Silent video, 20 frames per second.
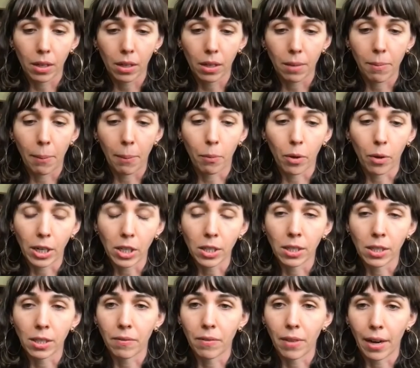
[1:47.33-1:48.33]

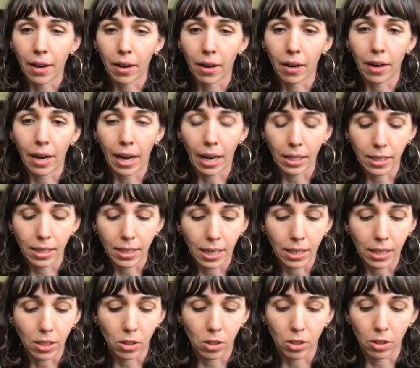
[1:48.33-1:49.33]
commemorations of their
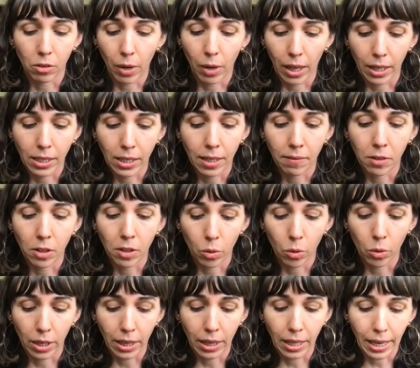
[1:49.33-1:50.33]
ancestors and relatives who
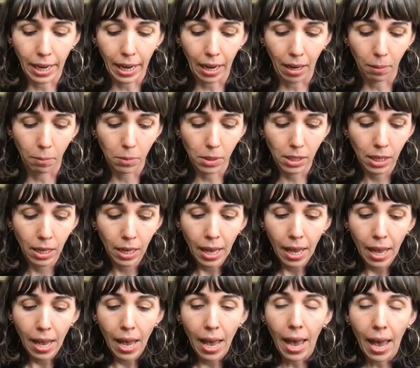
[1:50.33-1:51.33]
were in the camps,
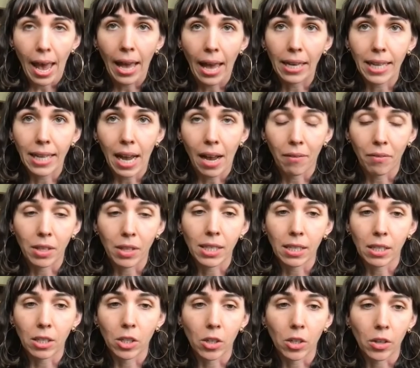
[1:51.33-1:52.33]
and have
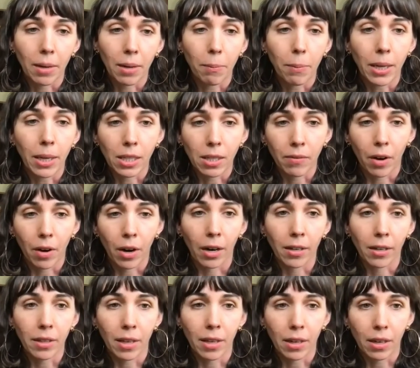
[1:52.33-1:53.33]
this enduring piece of
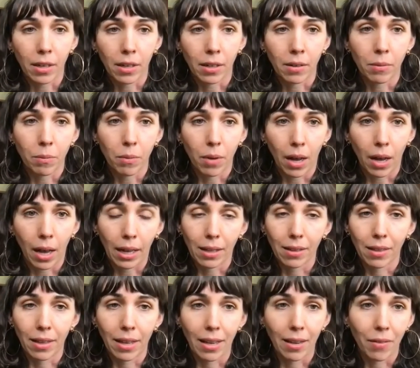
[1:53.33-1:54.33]
art that could
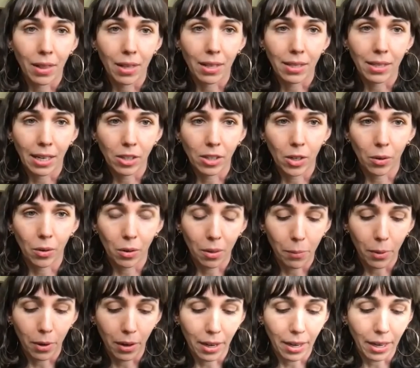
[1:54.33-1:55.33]
live in the Densho
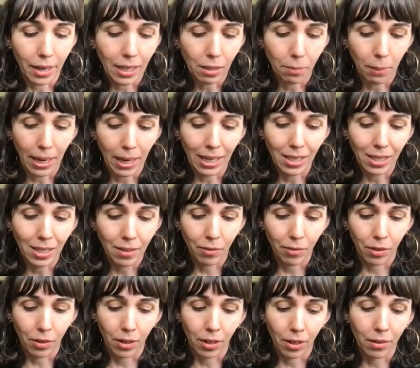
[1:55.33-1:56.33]
community space
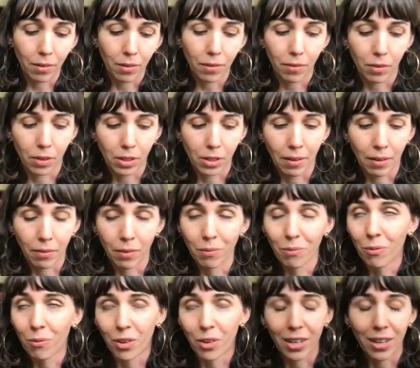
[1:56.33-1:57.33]
for
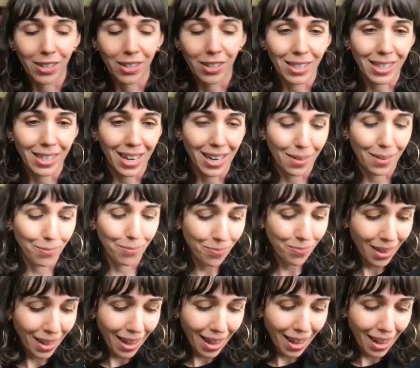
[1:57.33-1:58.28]
years to come.